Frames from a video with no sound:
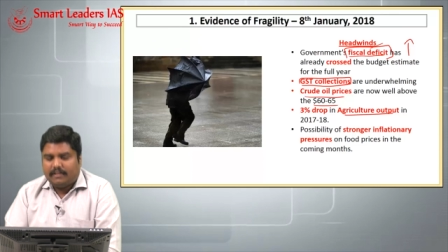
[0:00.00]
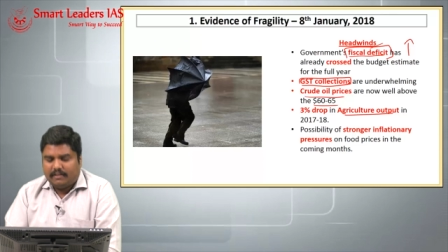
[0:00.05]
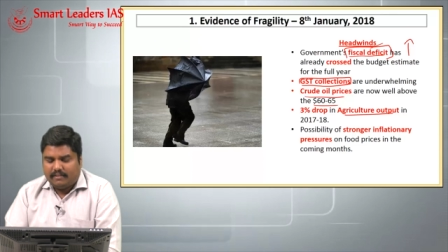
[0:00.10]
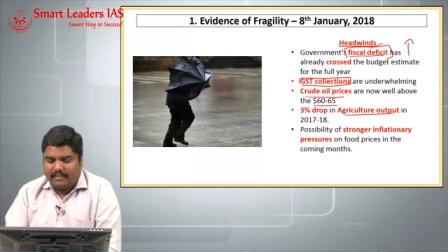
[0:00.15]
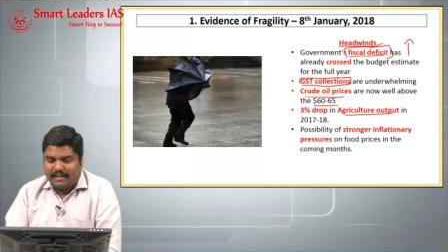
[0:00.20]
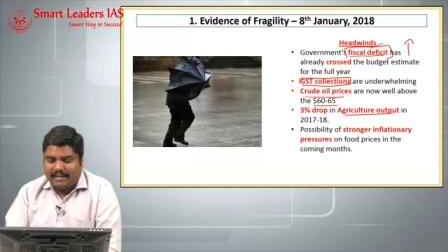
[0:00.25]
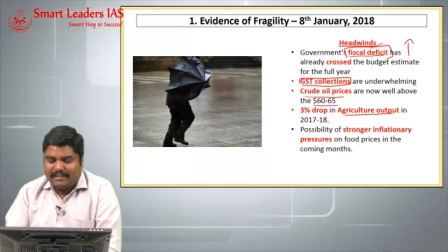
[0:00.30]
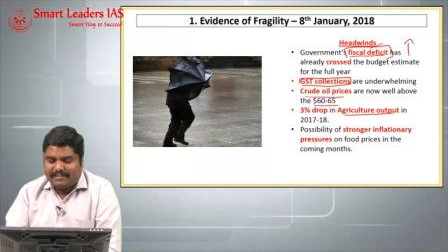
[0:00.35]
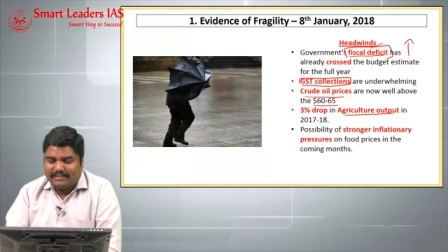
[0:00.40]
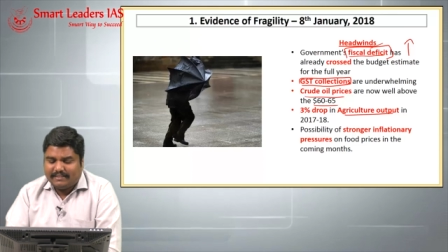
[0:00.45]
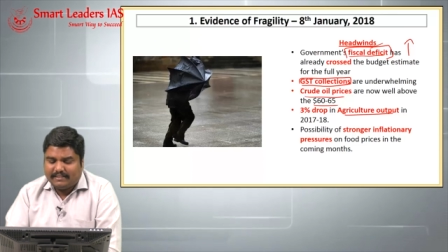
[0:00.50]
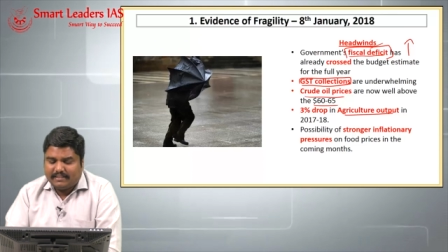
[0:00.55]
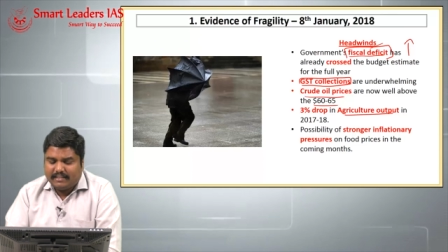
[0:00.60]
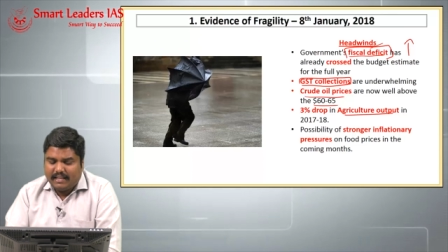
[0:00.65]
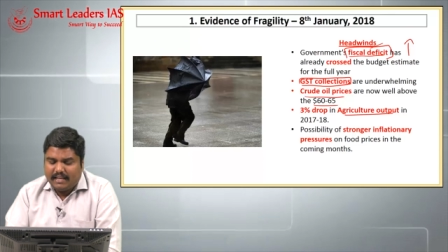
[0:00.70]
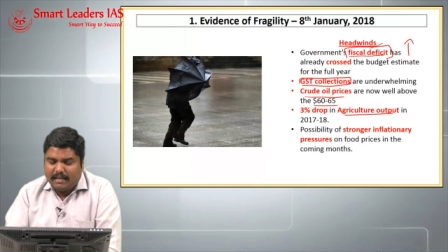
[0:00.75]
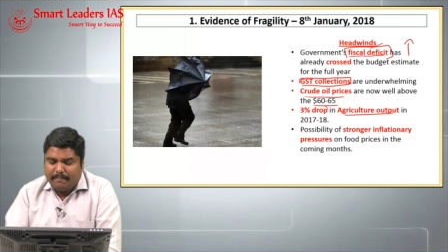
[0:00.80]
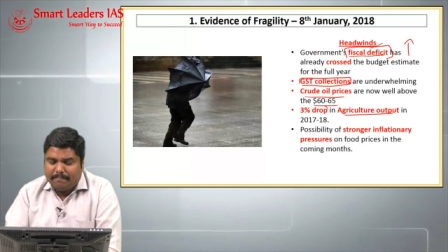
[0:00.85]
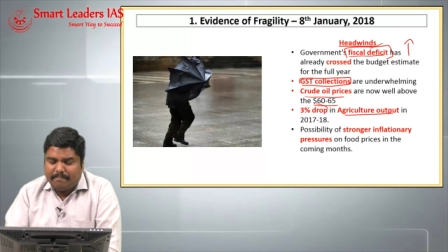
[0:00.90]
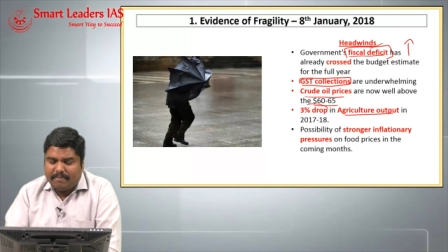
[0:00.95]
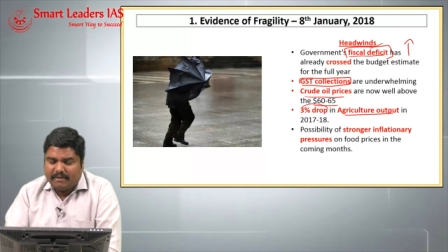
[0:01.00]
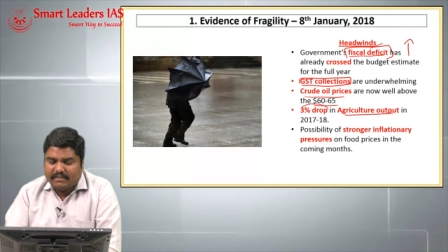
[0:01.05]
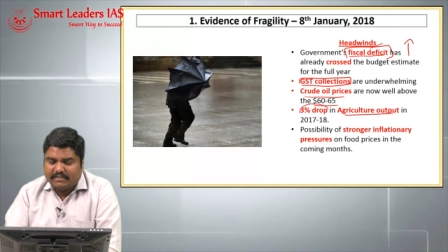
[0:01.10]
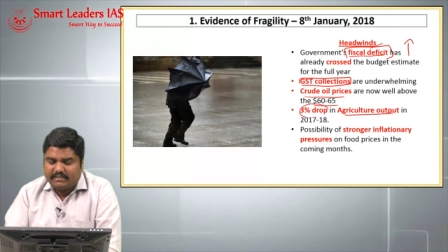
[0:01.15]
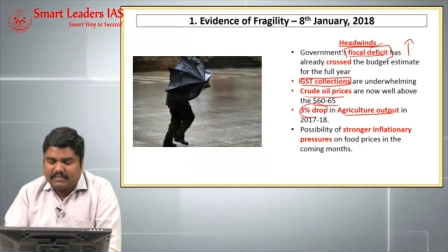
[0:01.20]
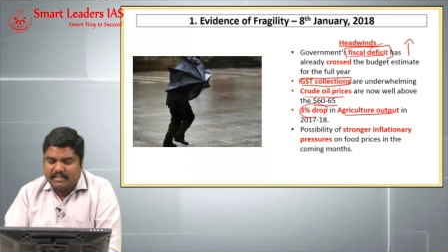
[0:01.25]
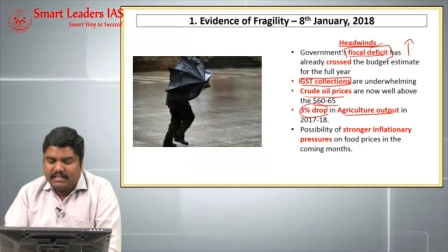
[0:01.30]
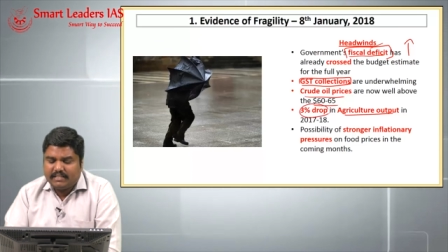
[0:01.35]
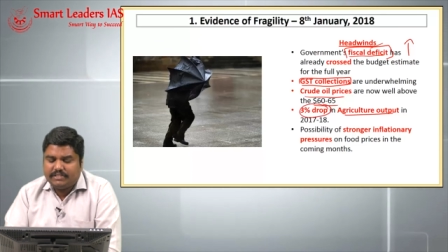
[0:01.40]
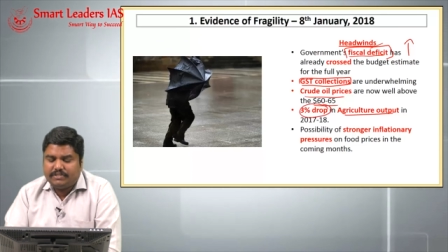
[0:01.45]
there is a 3
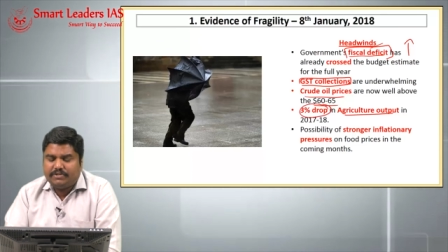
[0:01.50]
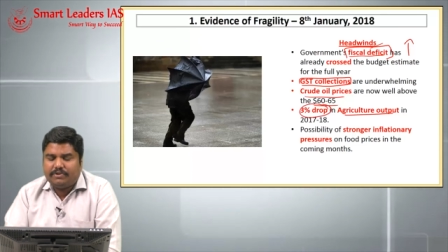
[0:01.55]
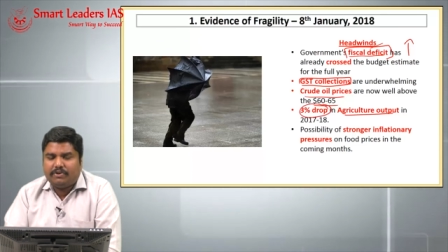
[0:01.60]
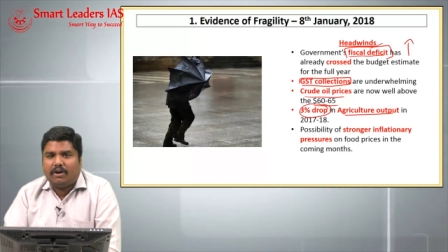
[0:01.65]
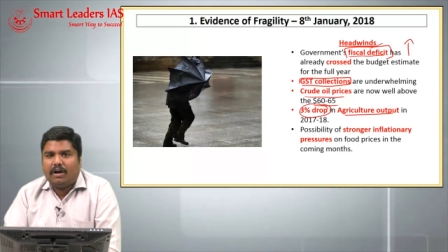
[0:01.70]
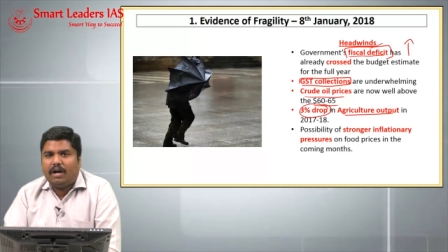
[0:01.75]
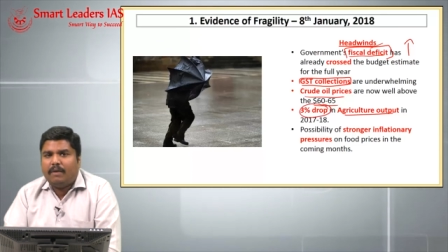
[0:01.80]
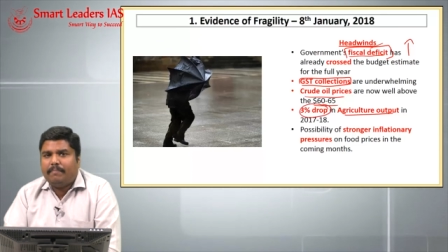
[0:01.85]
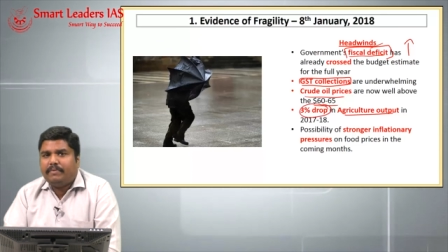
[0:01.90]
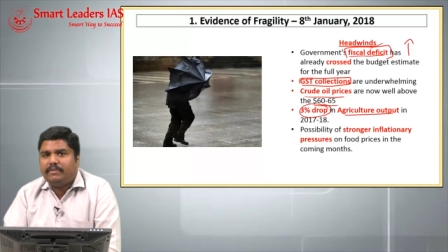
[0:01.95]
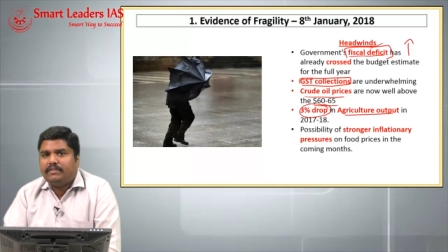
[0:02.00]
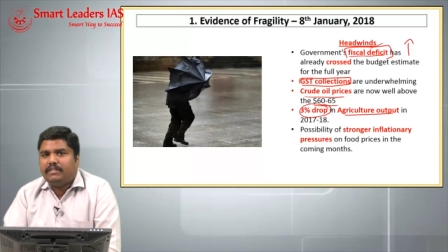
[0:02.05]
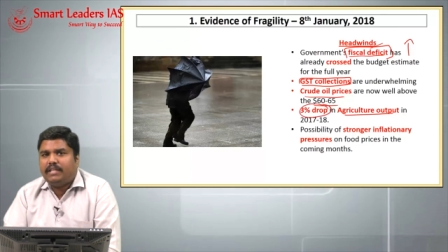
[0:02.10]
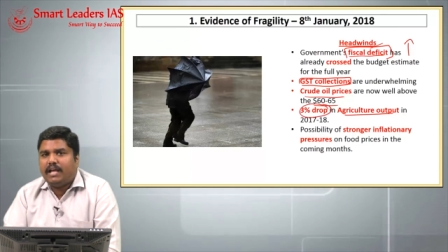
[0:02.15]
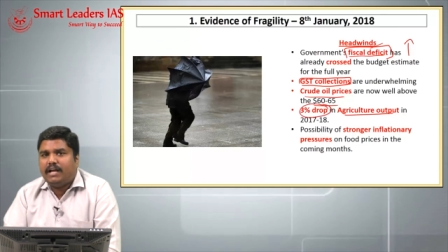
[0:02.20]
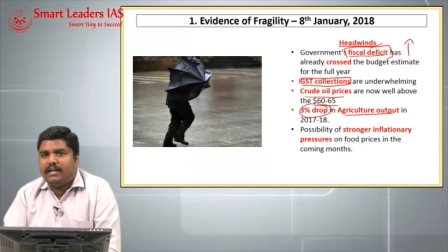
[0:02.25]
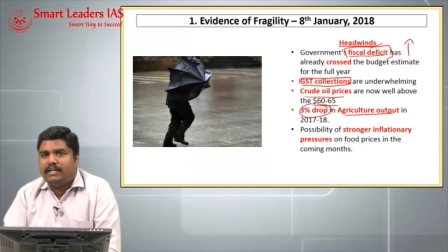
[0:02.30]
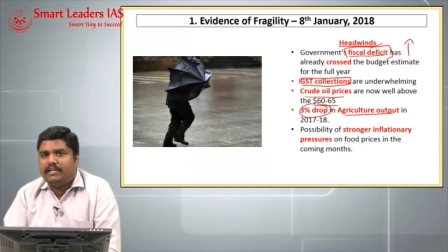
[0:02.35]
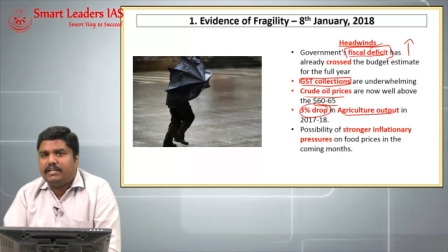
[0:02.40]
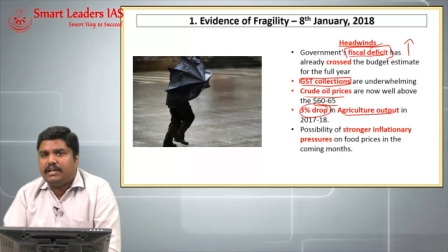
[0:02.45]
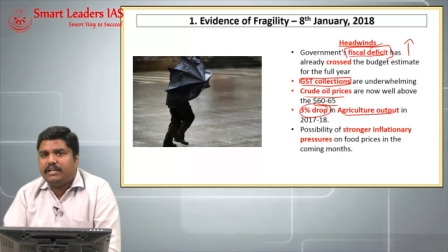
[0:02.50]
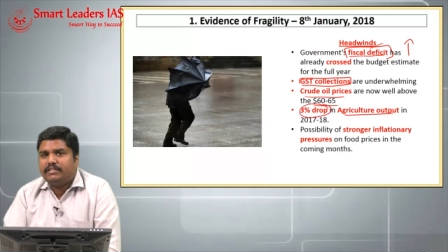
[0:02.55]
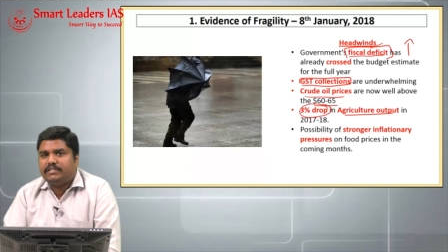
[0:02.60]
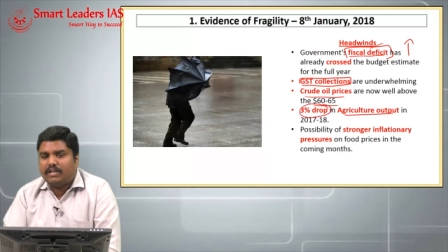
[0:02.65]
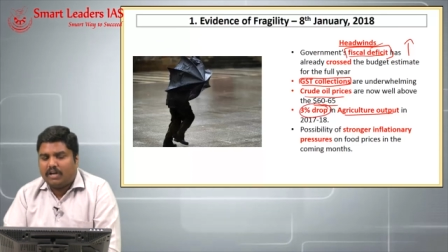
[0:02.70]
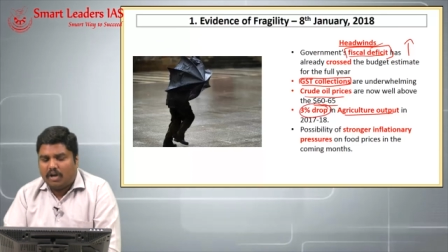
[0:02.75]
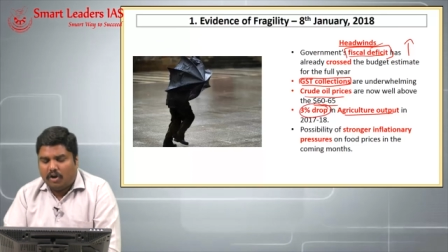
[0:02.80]
percentage drop in the agricultural